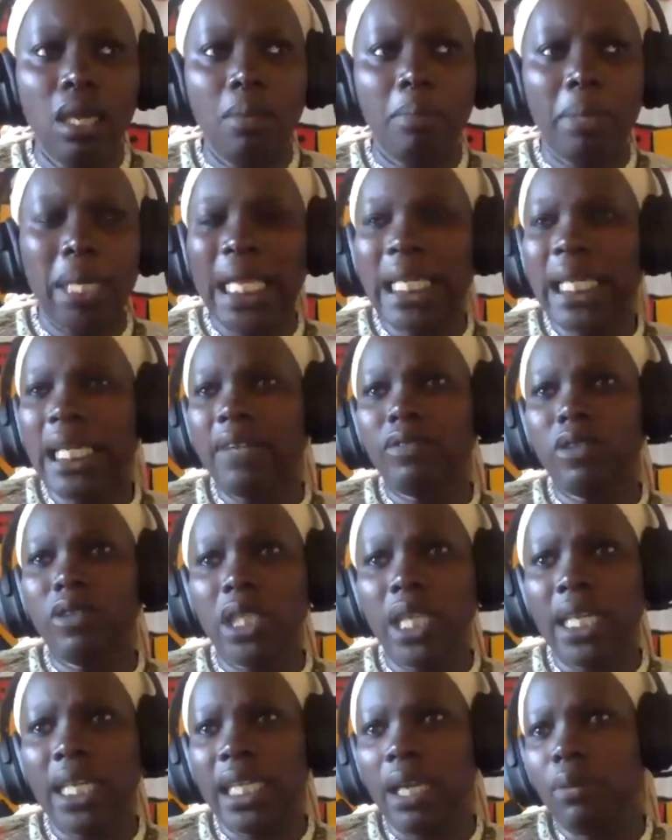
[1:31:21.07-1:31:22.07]
But at the end of the
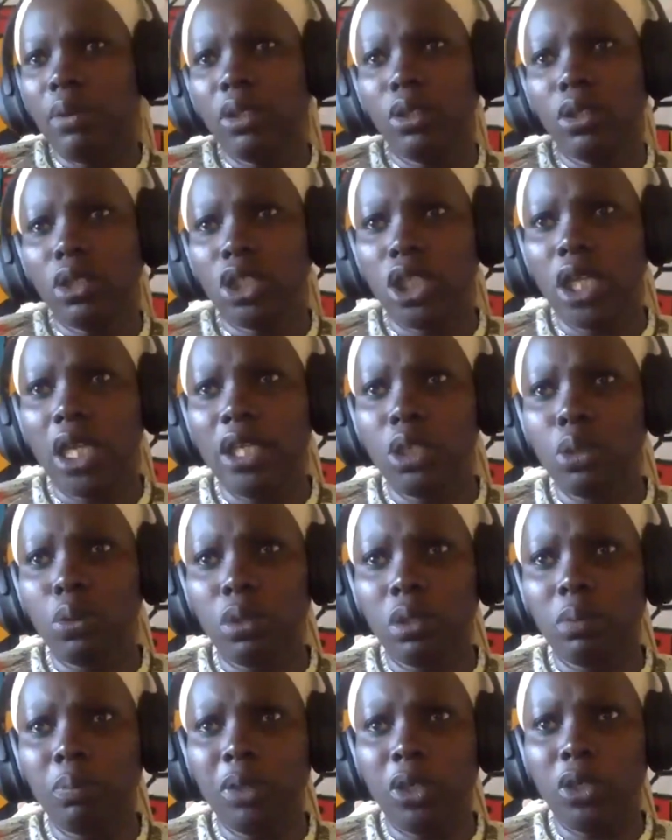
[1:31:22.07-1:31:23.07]
day, that will not change the
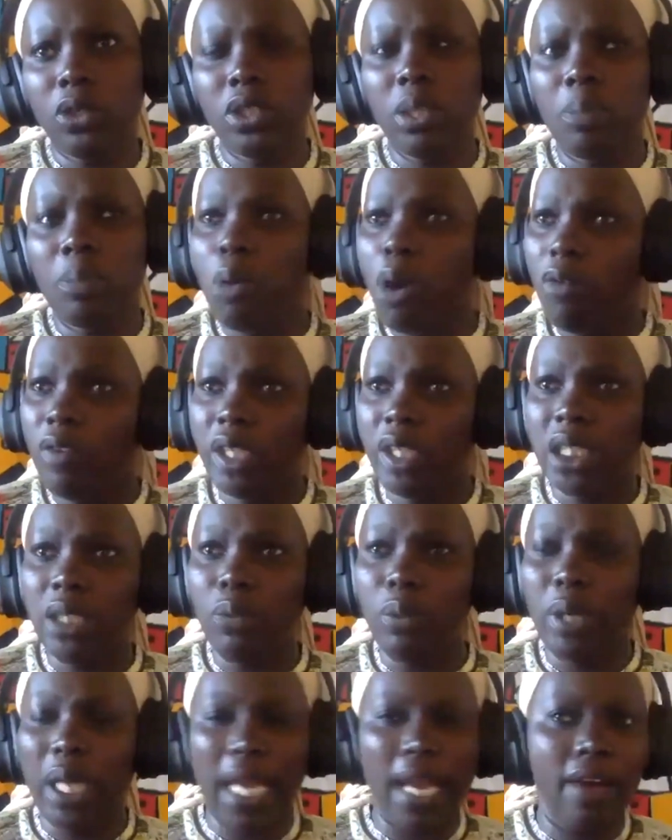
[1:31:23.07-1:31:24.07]
world, because the
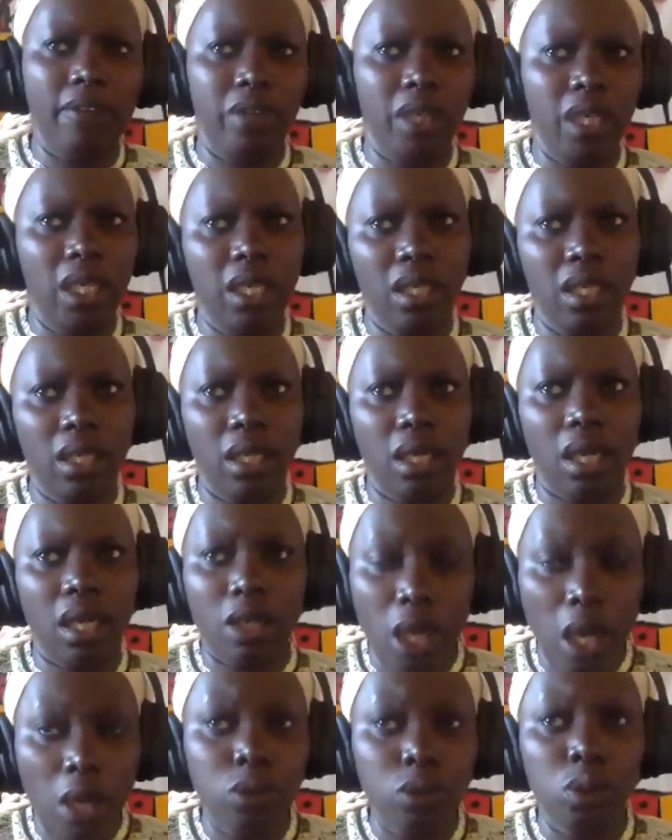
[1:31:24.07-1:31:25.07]
poverty we have
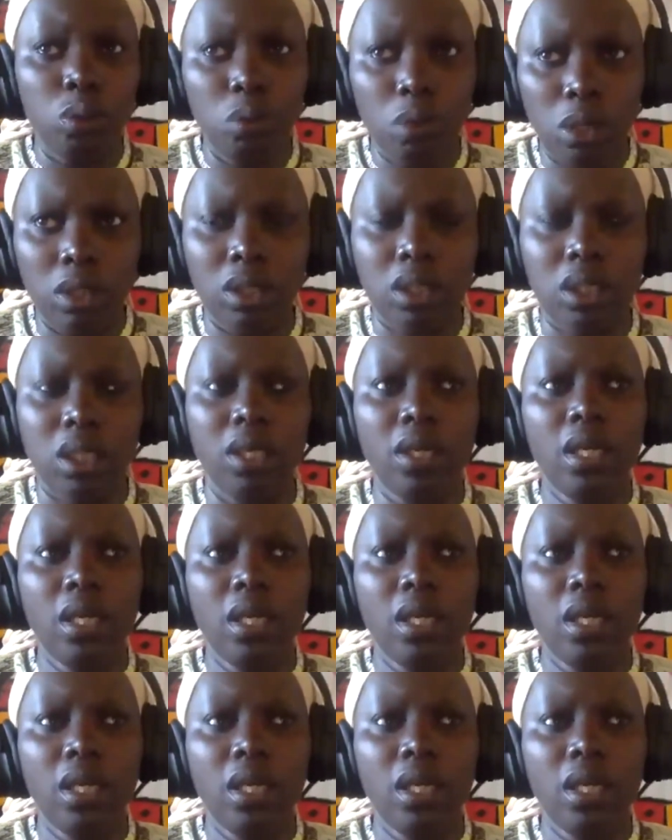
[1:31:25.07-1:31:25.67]
around the world